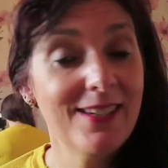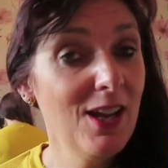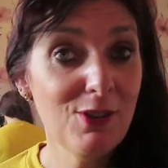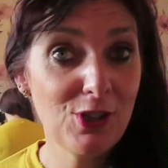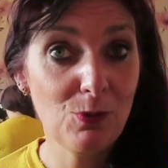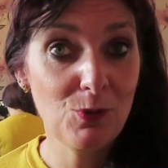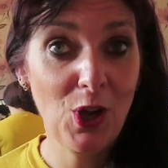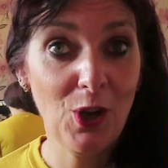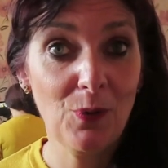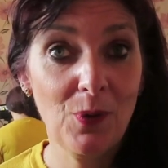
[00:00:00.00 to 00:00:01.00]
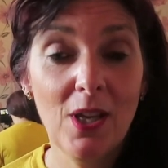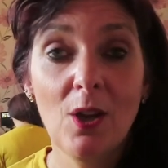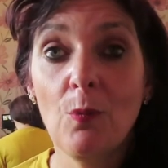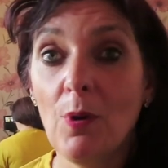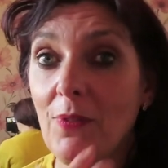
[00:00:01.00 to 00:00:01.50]
now I don't know.
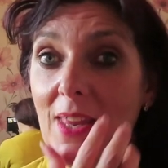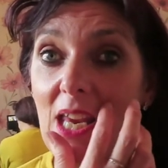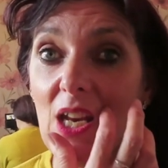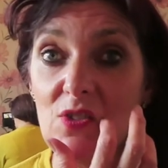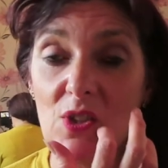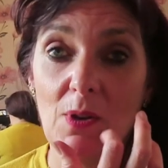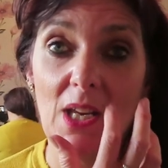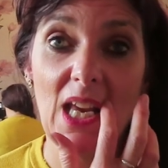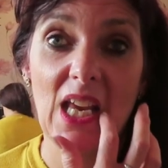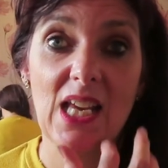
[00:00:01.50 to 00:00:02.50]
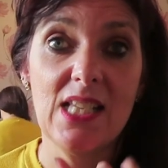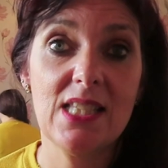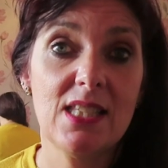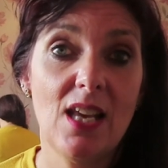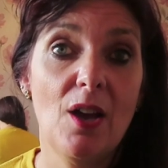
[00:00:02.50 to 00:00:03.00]
What I'm thinking of doing
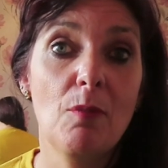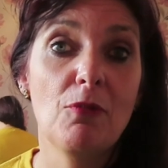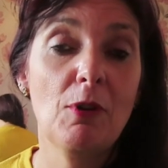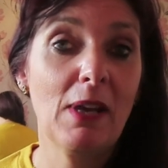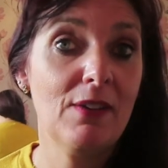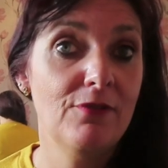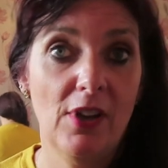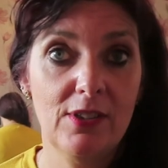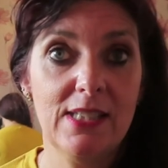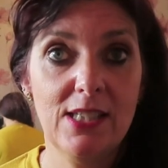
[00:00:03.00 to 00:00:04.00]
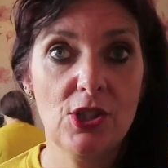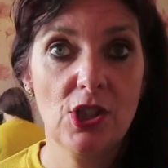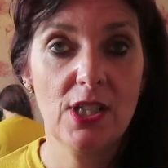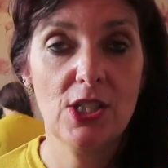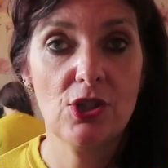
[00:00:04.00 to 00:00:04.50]
is, before I make a final
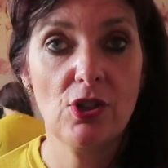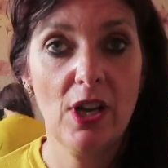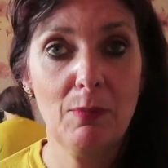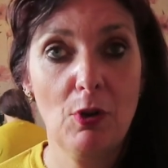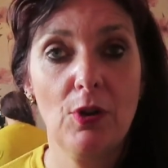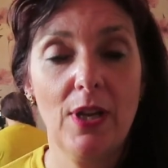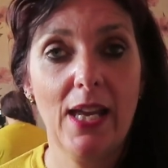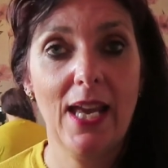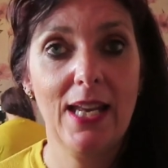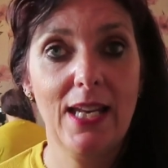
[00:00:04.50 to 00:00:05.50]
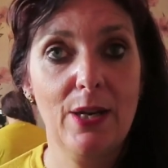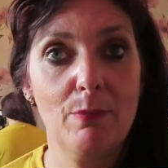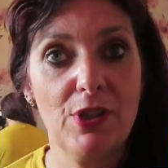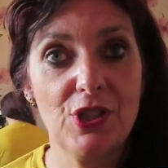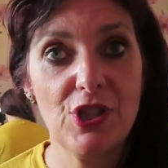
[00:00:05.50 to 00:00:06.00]
decision, is trying them on again in a
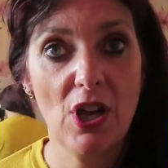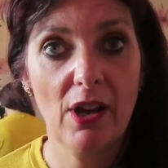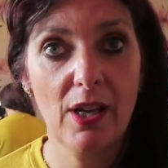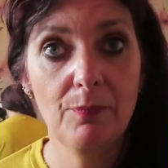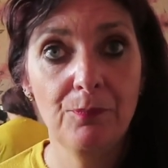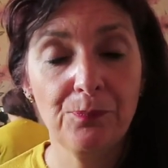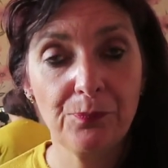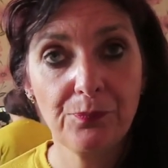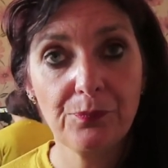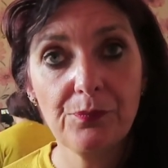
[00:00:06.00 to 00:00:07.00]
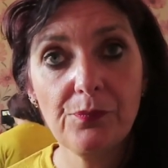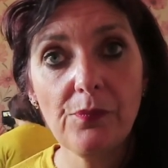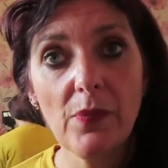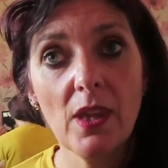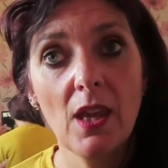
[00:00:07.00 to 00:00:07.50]
month's time.
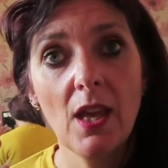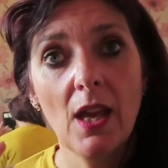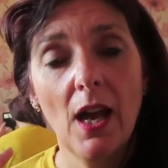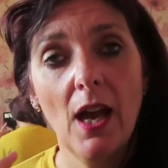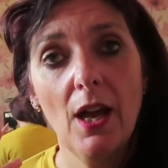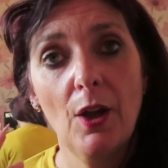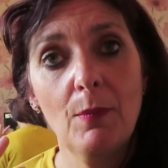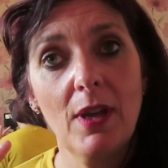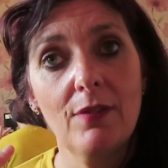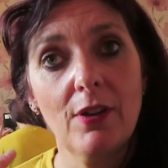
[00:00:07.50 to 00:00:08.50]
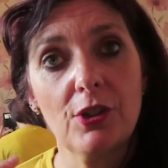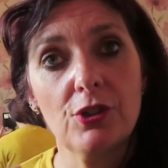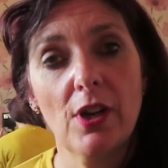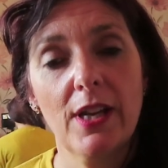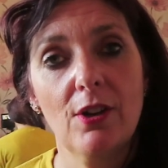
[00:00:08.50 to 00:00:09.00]
If I
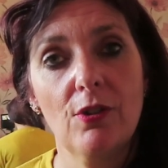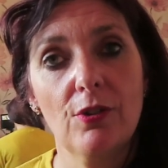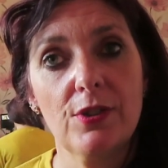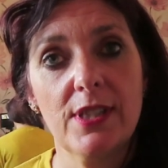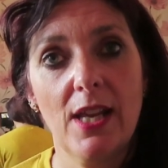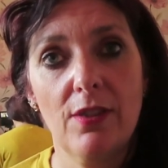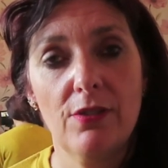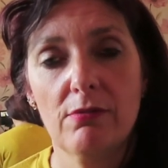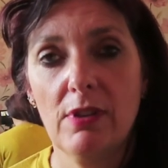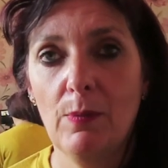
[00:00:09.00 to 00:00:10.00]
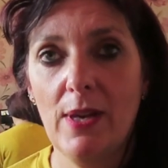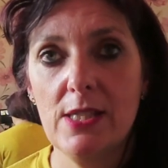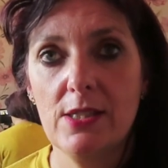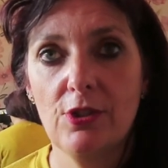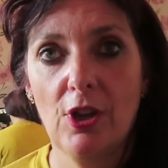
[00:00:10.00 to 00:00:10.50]
try it on, say, 3
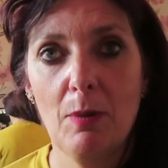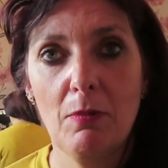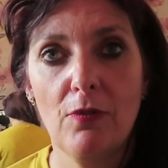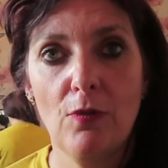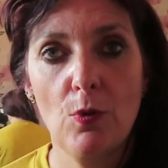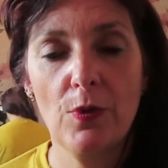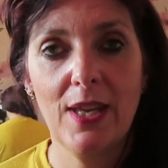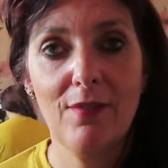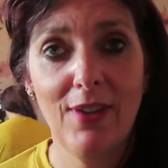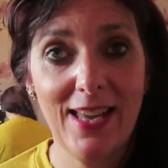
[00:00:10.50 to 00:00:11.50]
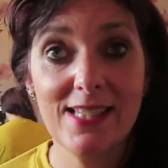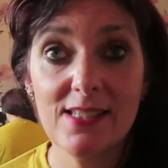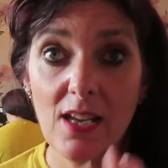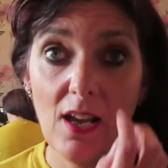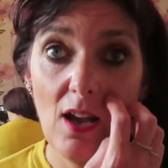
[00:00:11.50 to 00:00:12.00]
weeks to go before the
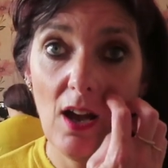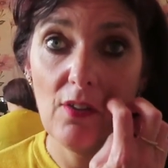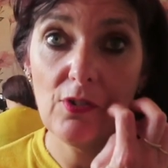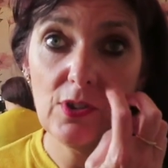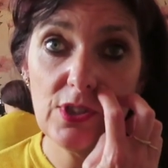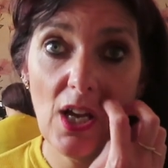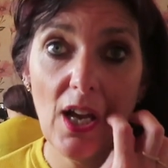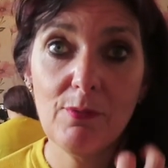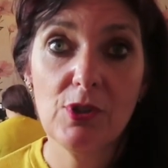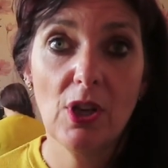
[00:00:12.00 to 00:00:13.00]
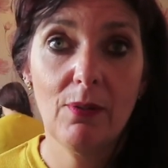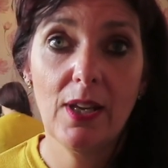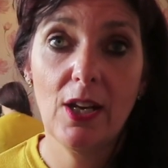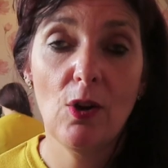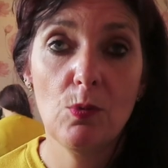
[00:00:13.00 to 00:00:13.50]
event, I've got time to go and
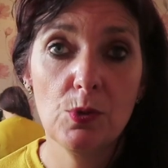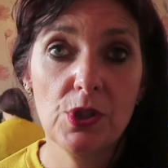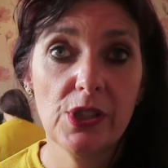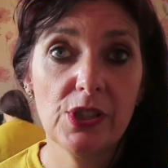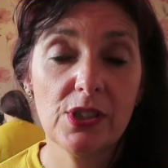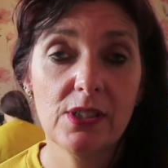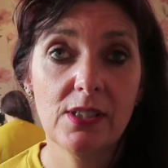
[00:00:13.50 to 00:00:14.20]
get it altered,